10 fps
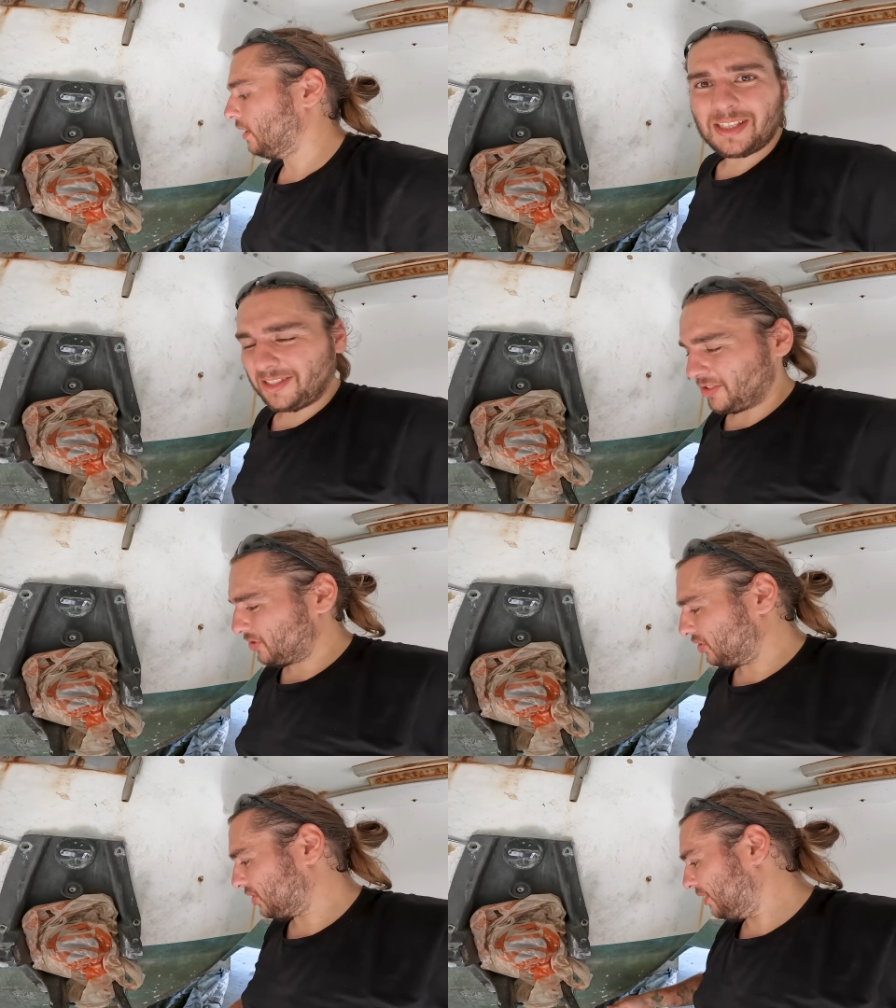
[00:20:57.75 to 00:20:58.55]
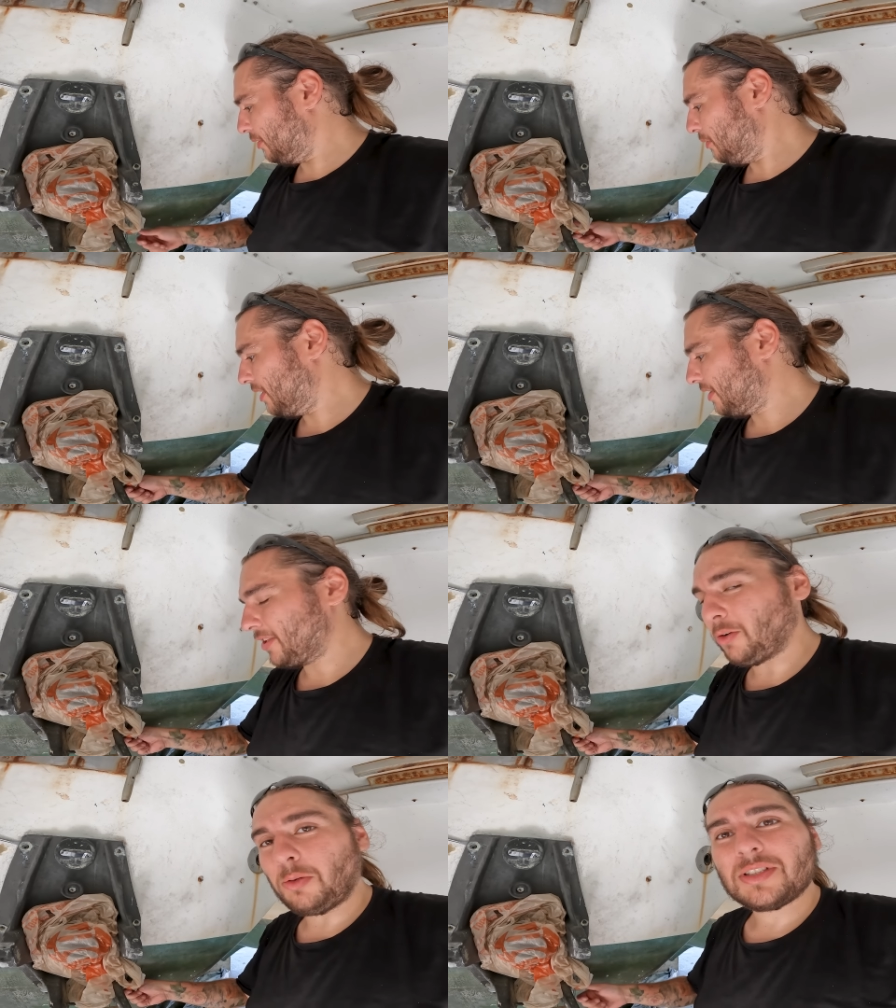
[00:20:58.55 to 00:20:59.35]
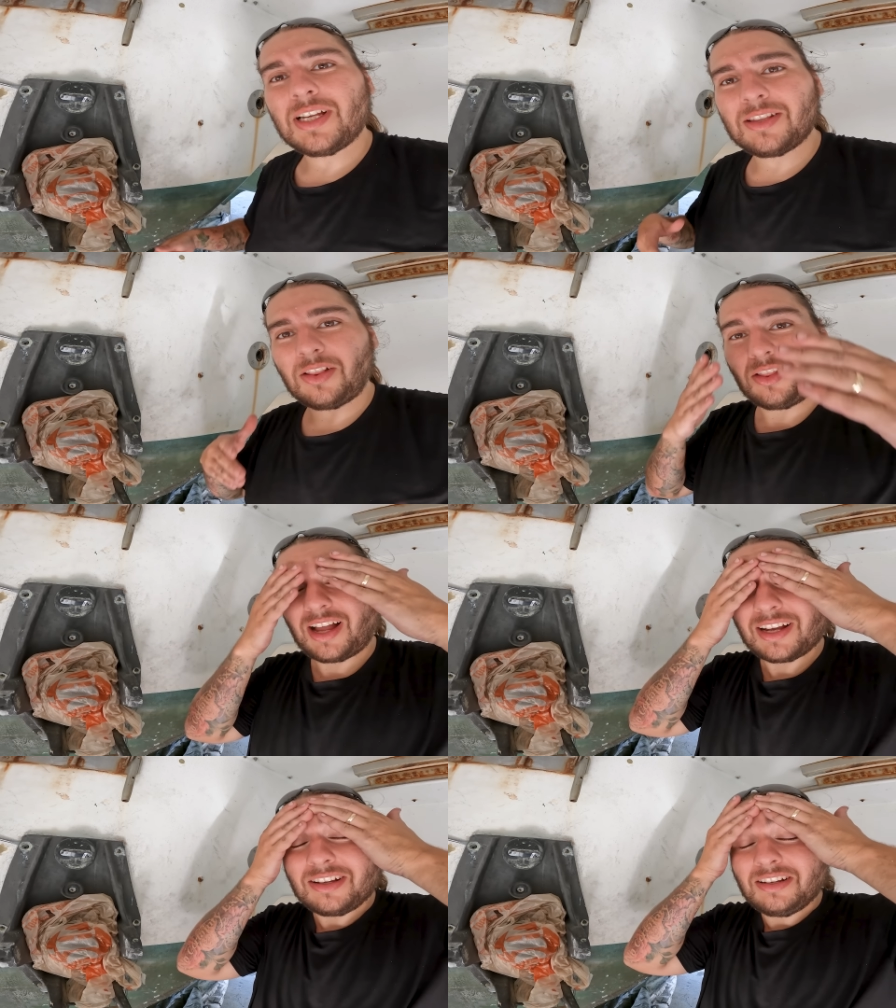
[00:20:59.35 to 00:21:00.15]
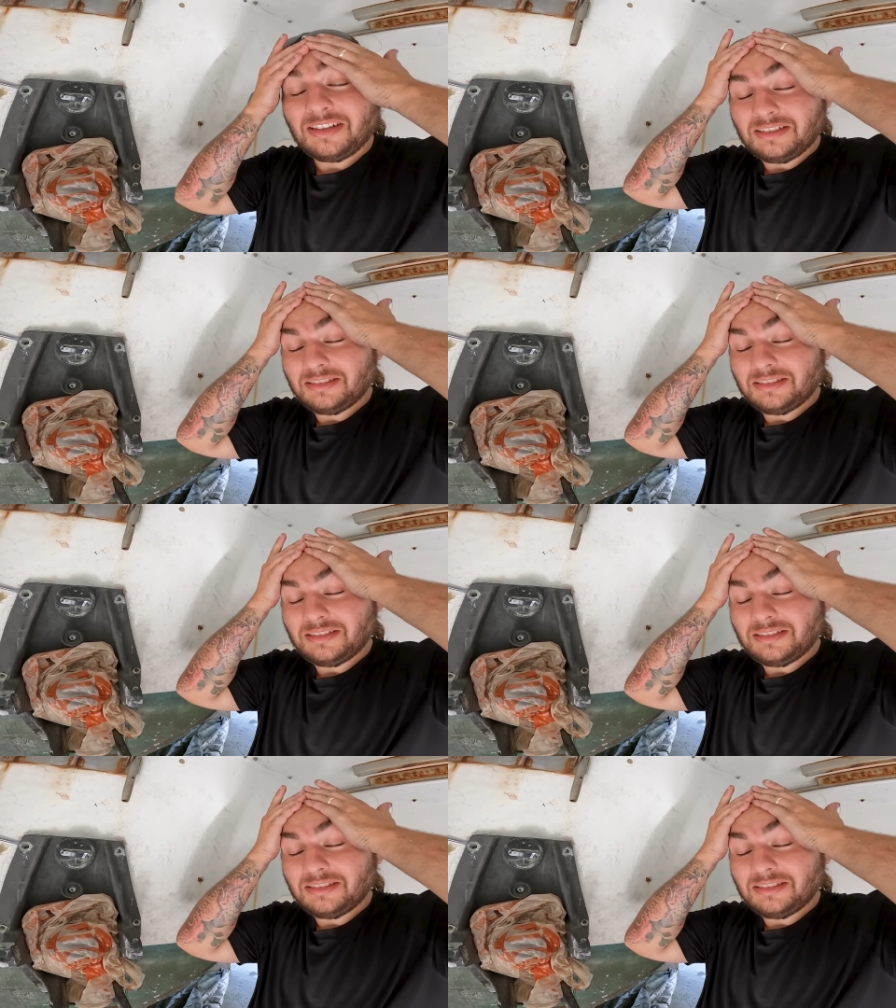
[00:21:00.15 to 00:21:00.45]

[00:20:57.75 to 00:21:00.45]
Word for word: Like this screw that holds on the lock